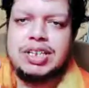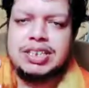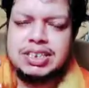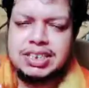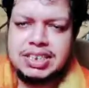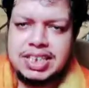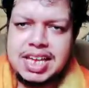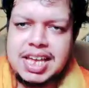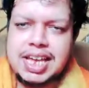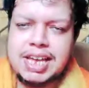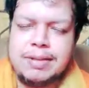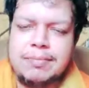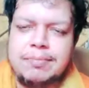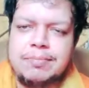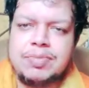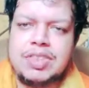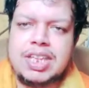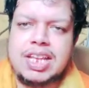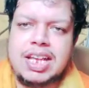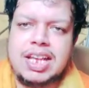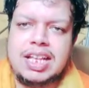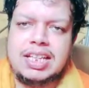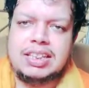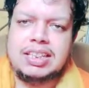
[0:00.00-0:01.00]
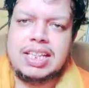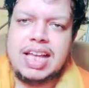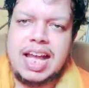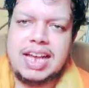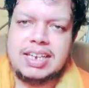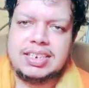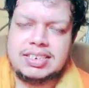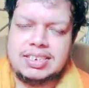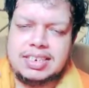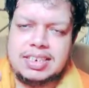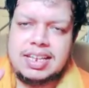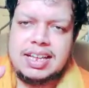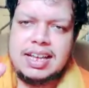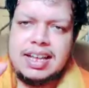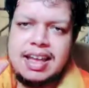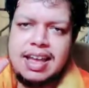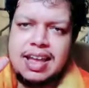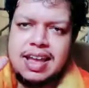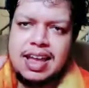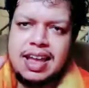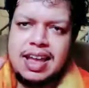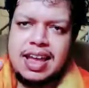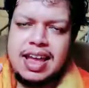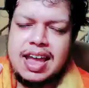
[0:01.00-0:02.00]
we see that
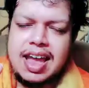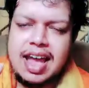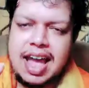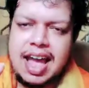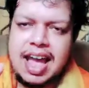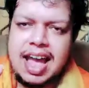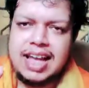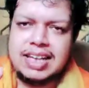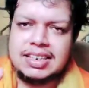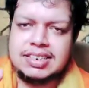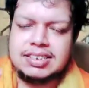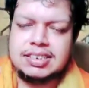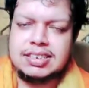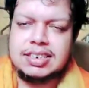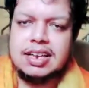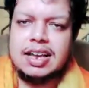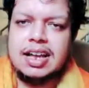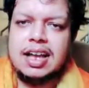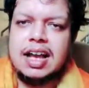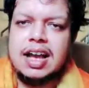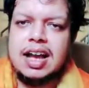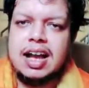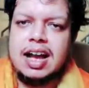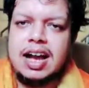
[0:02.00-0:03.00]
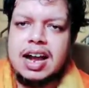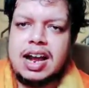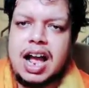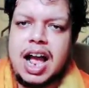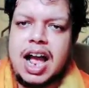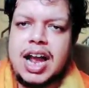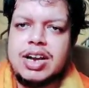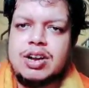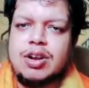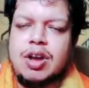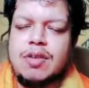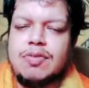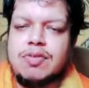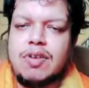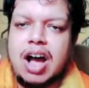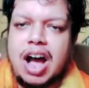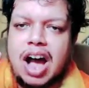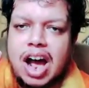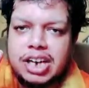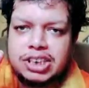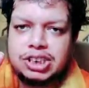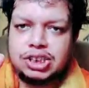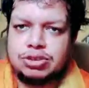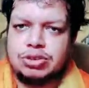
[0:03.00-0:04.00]
he has a kind of
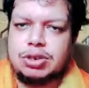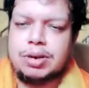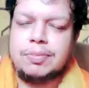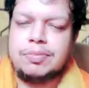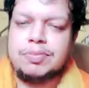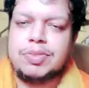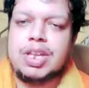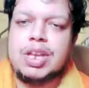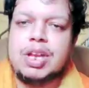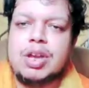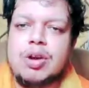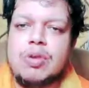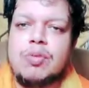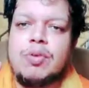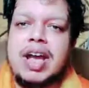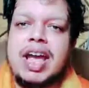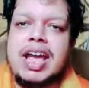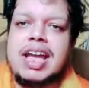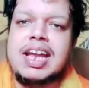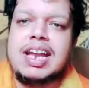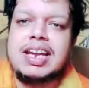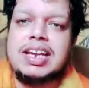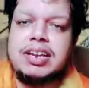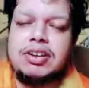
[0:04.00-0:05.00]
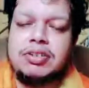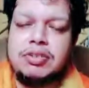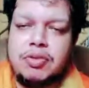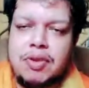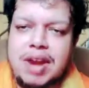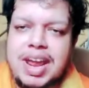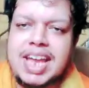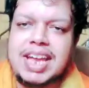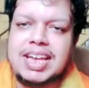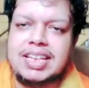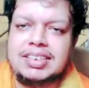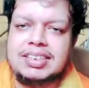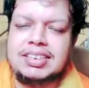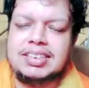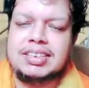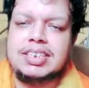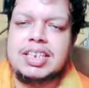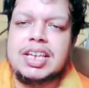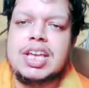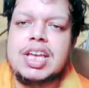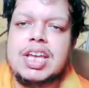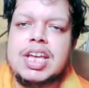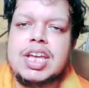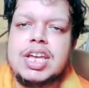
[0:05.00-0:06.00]
ashram where he
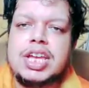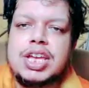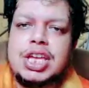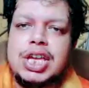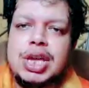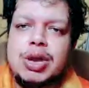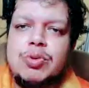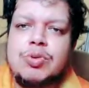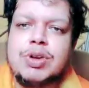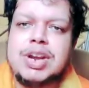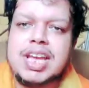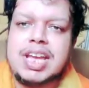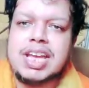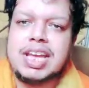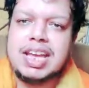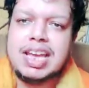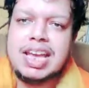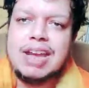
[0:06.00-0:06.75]
trains unique,